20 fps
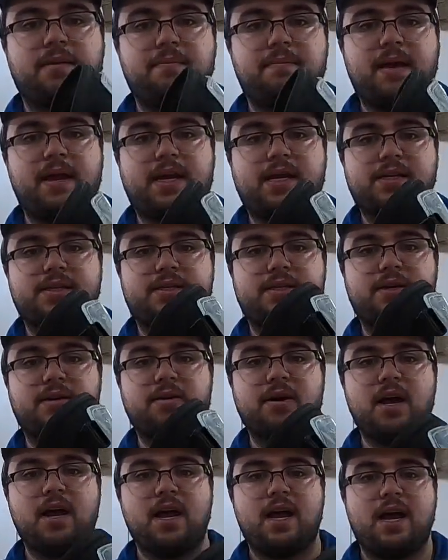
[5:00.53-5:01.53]
that make it
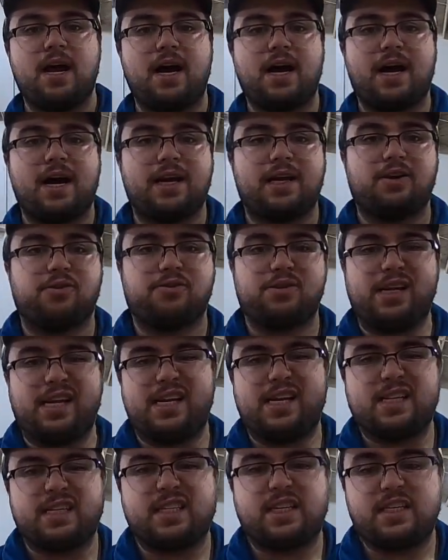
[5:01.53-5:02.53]
so your
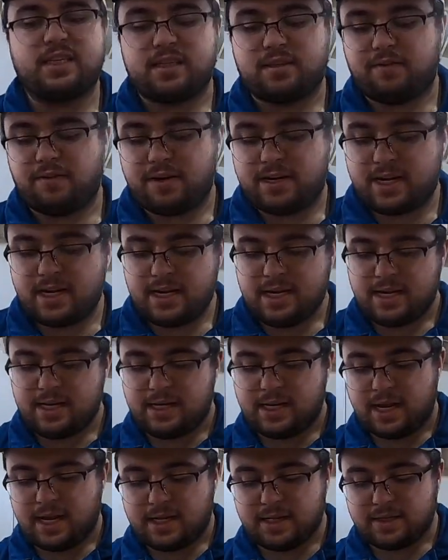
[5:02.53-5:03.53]
knee doesn't get as
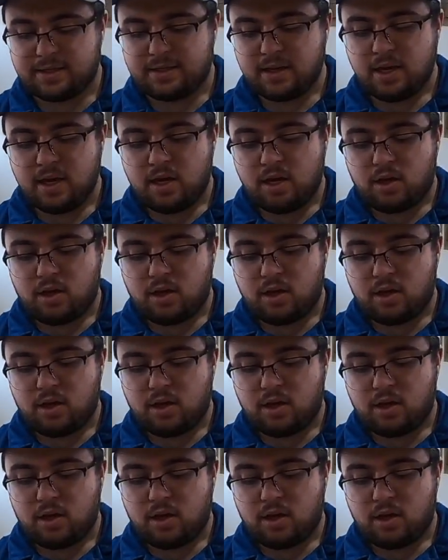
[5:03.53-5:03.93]
fatigued as